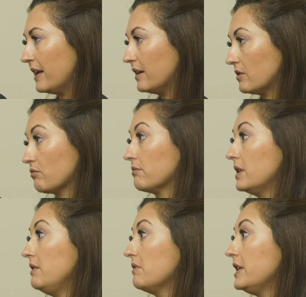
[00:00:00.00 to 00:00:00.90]
It's
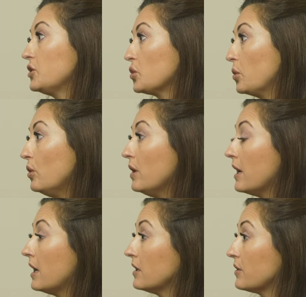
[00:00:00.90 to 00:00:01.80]
really, really sore.
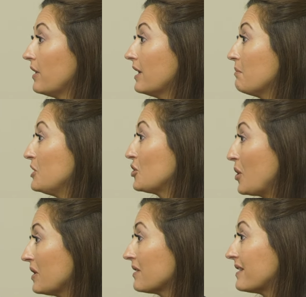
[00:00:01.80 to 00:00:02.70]
So they're going to be
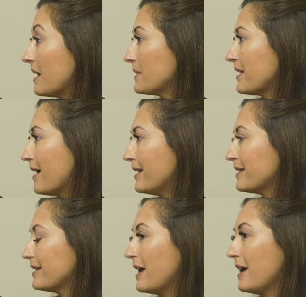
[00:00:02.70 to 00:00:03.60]
showing the same
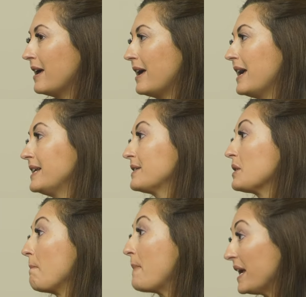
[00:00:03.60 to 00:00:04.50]
signs as
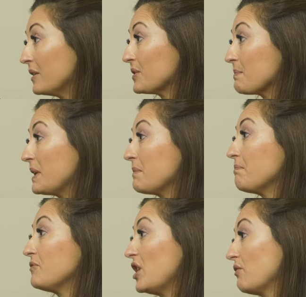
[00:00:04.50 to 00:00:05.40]
the males,
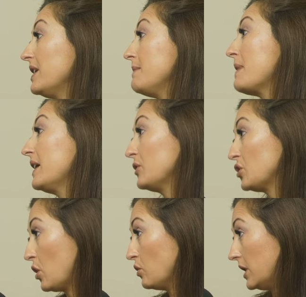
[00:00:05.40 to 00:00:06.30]
but generally males
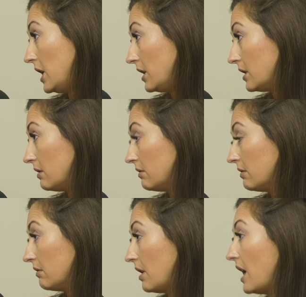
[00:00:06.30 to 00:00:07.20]
don't get
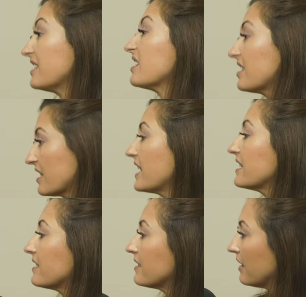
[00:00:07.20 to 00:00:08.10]
a
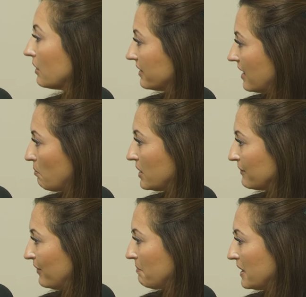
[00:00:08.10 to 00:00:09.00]
cystitis in the same way as
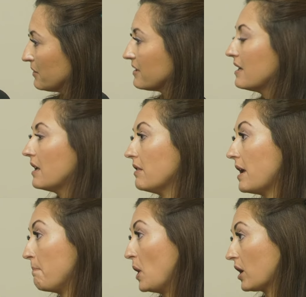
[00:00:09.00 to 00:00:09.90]
females.
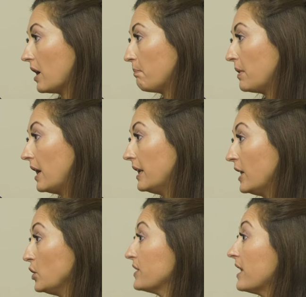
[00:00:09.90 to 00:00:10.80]
They block up. And now
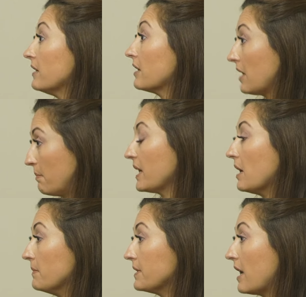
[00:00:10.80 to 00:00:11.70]
you're saying that
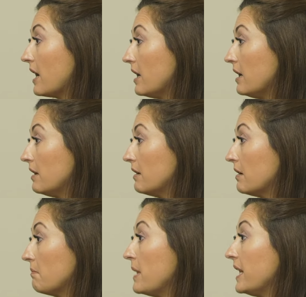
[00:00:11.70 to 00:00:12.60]
becomes a
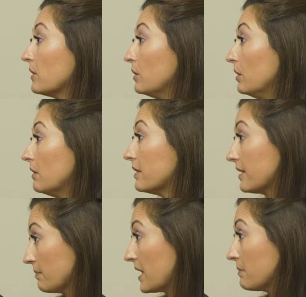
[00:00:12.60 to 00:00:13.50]
medical,
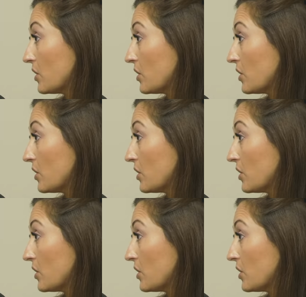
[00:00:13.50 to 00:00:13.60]
sometimes a